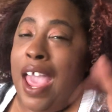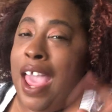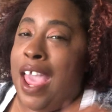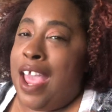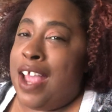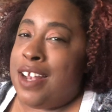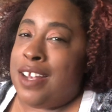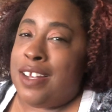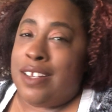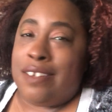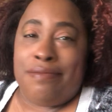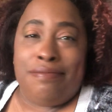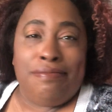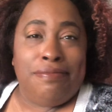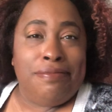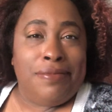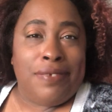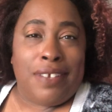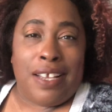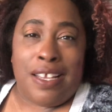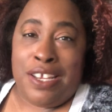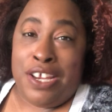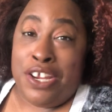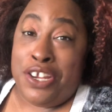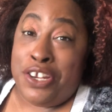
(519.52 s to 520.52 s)
And
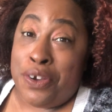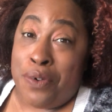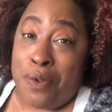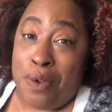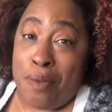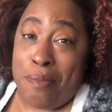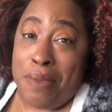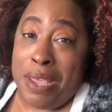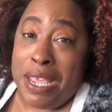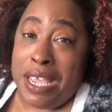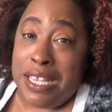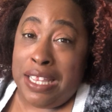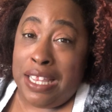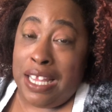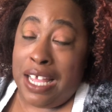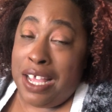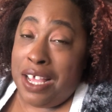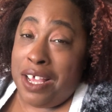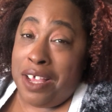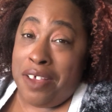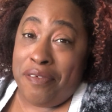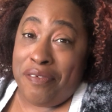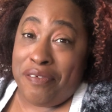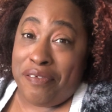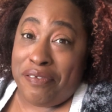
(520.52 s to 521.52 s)
you know what men
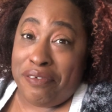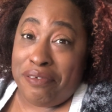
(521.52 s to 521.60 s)
love?